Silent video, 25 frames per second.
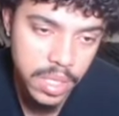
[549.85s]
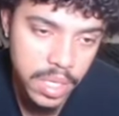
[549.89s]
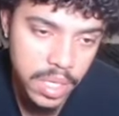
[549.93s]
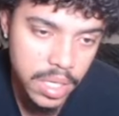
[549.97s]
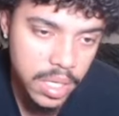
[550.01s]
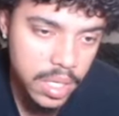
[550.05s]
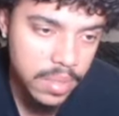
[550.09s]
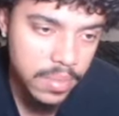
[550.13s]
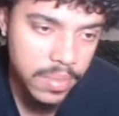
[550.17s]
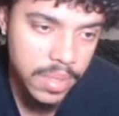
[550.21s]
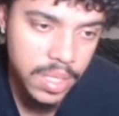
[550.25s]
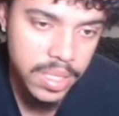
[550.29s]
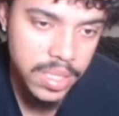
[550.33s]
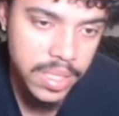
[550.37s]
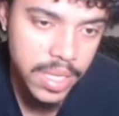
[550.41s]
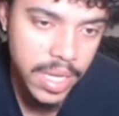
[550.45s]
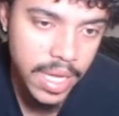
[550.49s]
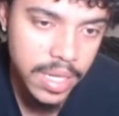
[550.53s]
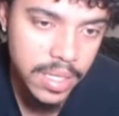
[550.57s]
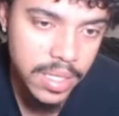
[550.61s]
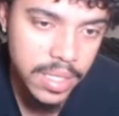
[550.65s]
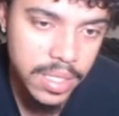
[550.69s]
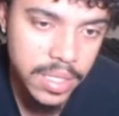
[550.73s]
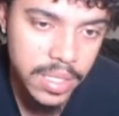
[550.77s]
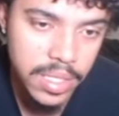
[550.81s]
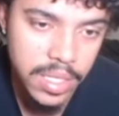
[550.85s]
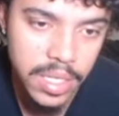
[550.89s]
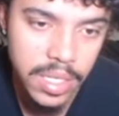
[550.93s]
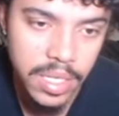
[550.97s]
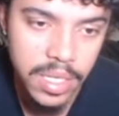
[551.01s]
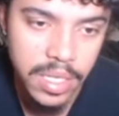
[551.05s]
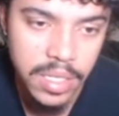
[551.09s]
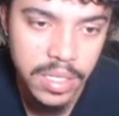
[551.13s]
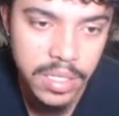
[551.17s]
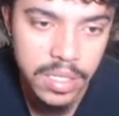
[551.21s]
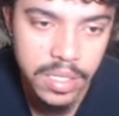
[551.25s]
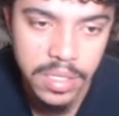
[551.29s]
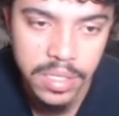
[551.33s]
It's sad to see
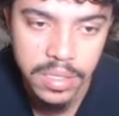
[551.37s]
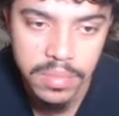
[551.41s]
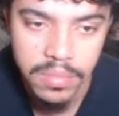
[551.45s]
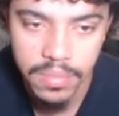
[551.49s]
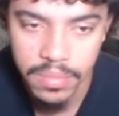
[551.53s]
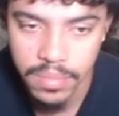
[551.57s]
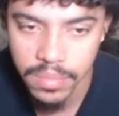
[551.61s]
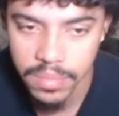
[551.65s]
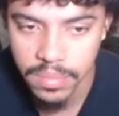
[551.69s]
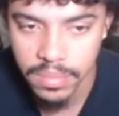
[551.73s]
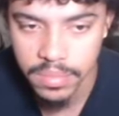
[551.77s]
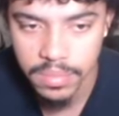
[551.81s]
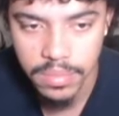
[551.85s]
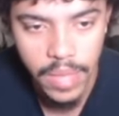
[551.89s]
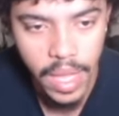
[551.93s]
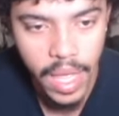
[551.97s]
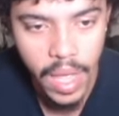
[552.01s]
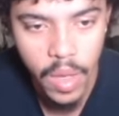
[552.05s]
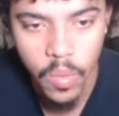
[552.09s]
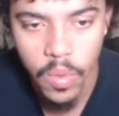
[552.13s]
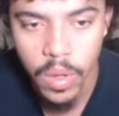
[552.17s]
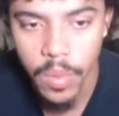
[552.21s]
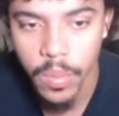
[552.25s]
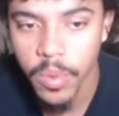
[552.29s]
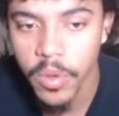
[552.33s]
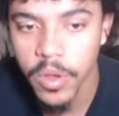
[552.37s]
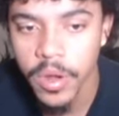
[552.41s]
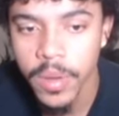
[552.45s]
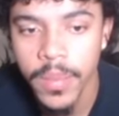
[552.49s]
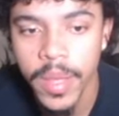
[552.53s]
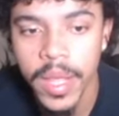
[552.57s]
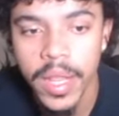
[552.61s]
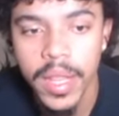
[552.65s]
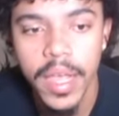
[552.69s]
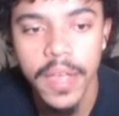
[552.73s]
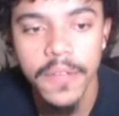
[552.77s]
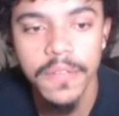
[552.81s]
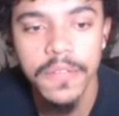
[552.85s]
because at one point in my
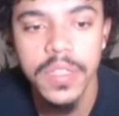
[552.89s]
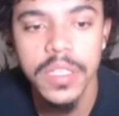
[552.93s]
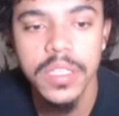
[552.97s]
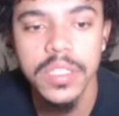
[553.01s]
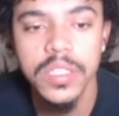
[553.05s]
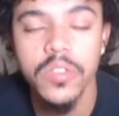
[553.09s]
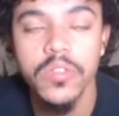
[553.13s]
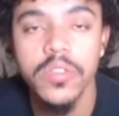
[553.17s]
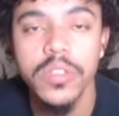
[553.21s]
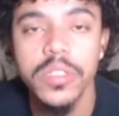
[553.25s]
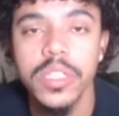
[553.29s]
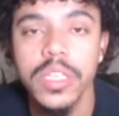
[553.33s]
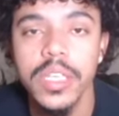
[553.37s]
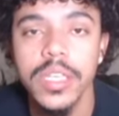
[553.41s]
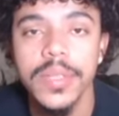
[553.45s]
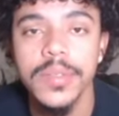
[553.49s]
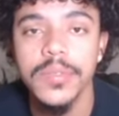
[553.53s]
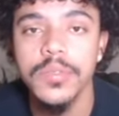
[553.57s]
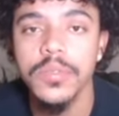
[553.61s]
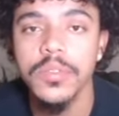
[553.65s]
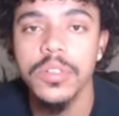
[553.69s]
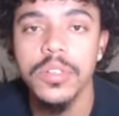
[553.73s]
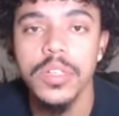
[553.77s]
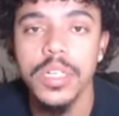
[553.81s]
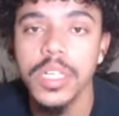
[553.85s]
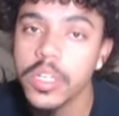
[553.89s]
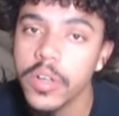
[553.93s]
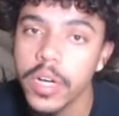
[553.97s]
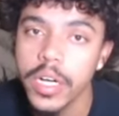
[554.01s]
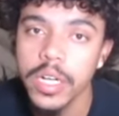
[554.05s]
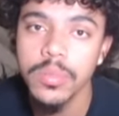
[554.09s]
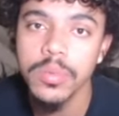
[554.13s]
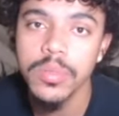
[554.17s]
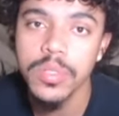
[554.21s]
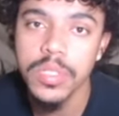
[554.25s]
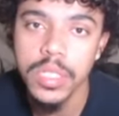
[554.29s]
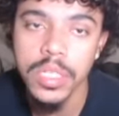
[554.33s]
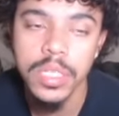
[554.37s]
life, these 3 teams were
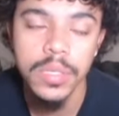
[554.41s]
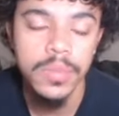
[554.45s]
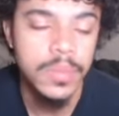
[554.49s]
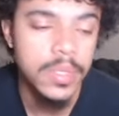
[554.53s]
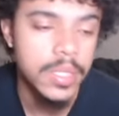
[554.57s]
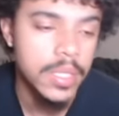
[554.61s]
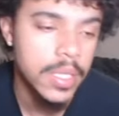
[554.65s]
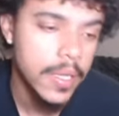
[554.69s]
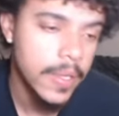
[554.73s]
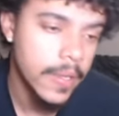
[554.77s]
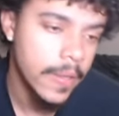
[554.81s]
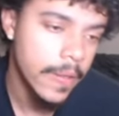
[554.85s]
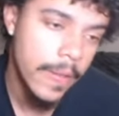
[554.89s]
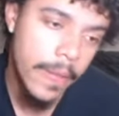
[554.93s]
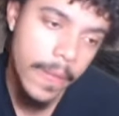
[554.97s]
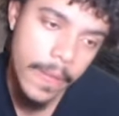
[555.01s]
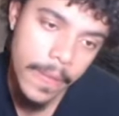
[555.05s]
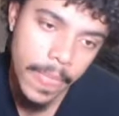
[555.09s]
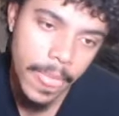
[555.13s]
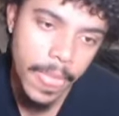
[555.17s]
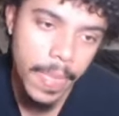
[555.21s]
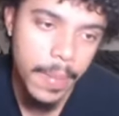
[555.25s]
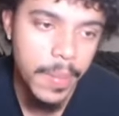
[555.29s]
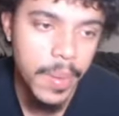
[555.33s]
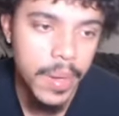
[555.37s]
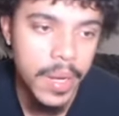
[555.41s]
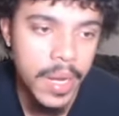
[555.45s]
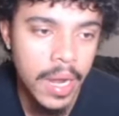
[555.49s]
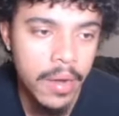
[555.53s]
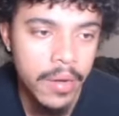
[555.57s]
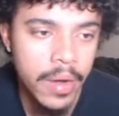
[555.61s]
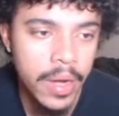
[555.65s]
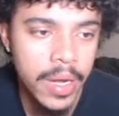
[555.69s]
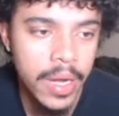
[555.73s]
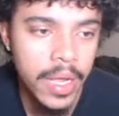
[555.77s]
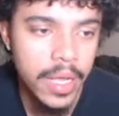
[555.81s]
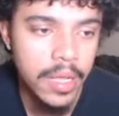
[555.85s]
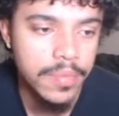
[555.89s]
incredible teams. But not
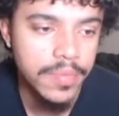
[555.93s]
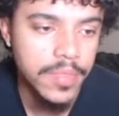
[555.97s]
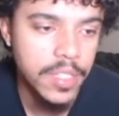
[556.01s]
right now.